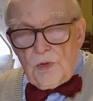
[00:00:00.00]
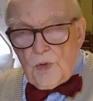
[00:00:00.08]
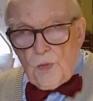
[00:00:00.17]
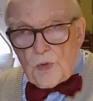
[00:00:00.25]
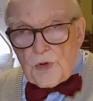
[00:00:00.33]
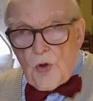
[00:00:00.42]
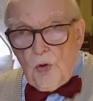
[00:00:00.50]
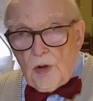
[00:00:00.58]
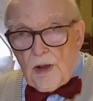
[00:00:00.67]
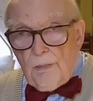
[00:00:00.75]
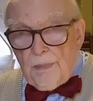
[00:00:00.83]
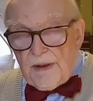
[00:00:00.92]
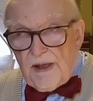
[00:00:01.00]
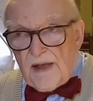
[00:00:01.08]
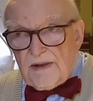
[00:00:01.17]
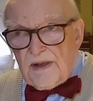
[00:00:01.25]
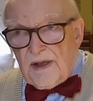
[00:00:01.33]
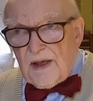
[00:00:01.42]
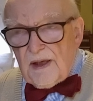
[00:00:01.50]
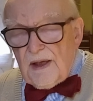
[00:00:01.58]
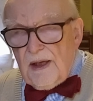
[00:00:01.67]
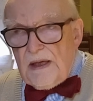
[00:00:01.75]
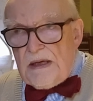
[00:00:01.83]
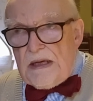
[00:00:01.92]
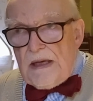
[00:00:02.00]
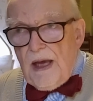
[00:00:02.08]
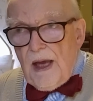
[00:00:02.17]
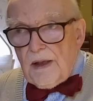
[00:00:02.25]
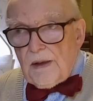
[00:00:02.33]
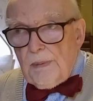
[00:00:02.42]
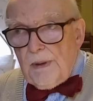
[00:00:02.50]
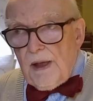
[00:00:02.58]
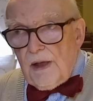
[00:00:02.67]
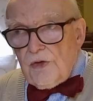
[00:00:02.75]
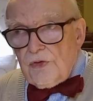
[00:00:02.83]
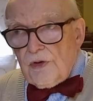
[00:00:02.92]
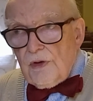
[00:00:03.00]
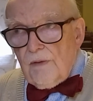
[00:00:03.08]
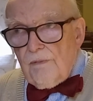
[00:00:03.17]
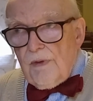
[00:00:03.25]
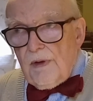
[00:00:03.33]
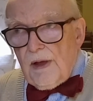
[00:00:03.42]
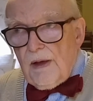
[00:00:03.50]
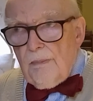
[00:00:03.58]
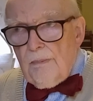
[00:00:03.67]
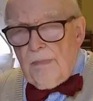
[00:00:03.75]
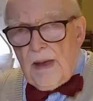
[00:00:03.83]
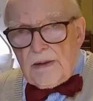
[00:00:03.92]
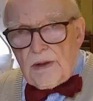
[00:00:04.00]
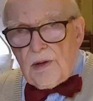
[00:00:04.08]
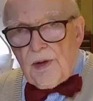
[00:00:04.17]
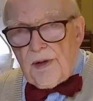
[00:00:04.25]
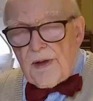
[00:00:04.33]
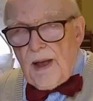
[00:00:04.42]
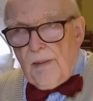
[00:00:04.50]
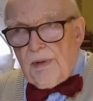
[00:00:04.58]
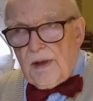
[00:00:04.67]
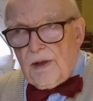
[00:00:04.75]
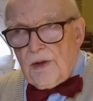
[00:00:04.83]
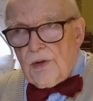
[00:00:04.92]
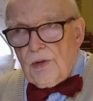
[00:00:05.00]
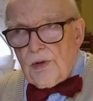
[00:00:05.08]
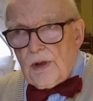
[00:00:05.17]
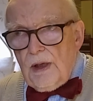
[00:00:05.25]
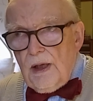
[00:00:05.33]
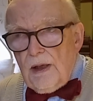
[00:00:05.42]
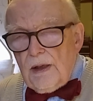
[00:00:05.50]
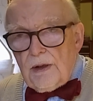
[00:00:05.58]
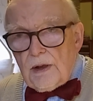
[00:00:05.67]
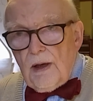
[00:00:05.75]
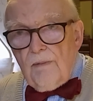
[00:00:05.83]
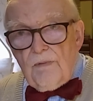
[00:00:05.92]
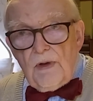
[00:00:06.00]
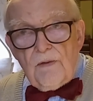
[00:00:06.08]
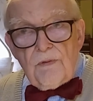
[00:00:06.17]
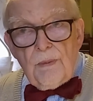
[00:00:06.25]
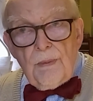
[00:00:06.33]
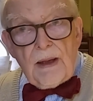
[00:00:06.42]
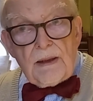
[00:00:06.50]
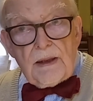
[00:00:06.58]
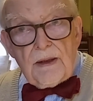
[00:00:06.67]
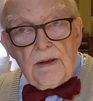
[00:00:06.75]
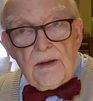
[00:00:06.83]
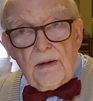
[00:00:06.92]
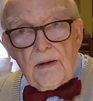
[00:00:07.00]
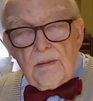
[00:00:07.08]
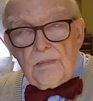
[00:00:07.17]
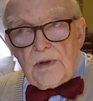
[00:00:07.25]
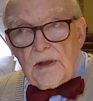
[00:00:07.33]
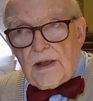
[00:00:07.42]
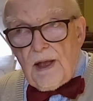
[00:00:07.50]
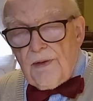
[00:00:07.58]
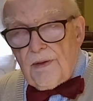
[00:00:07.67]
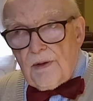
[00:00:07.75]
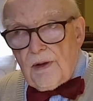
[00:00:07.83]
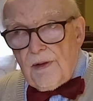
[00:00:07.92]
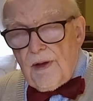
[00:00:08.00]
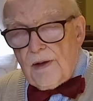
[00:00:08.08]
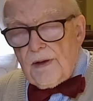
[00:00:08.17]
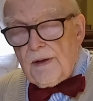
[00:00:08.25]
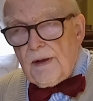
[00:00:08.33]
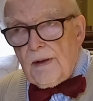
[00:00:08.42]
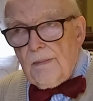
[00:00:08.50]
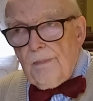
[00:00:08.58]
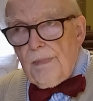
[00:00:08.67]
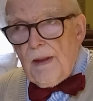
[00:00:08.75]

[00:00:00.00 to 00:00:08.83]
would call it pedantic, explanation of the mental steps he took to convert from Anglicanism to Catholicism.